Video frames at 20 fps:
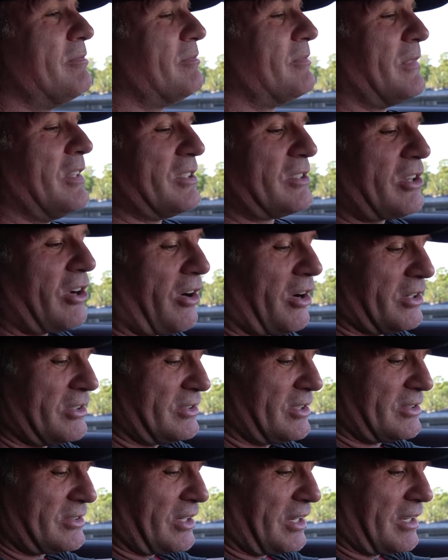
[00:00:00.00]
This car is
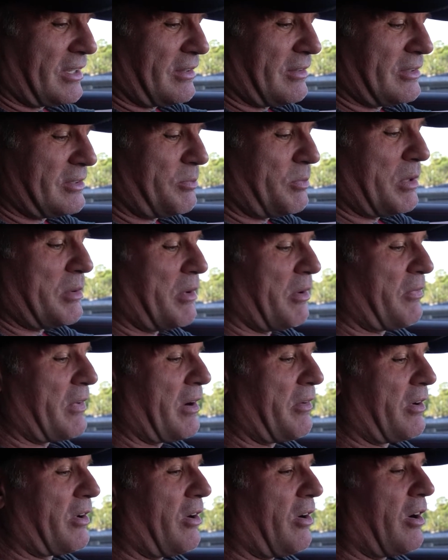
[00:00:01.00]
just like, it's been my
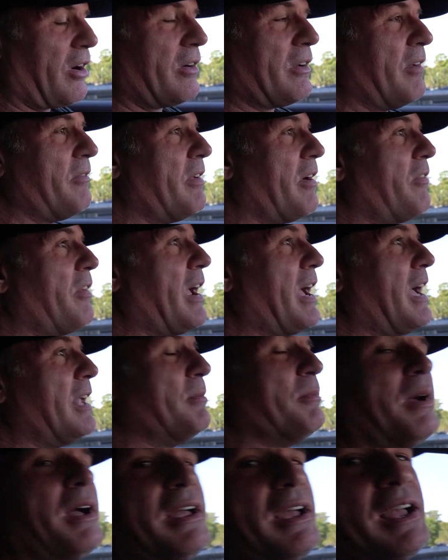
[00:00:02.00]
favorite car I've ever had
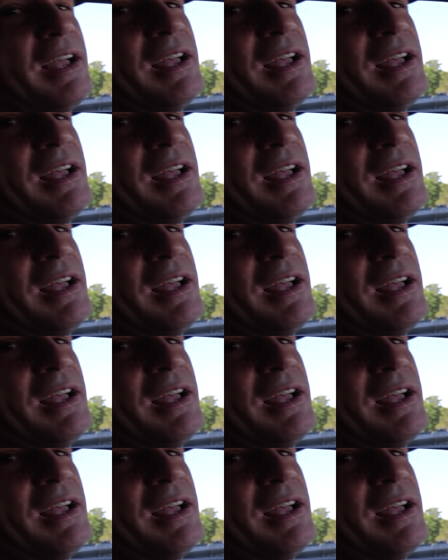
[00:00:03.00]
in my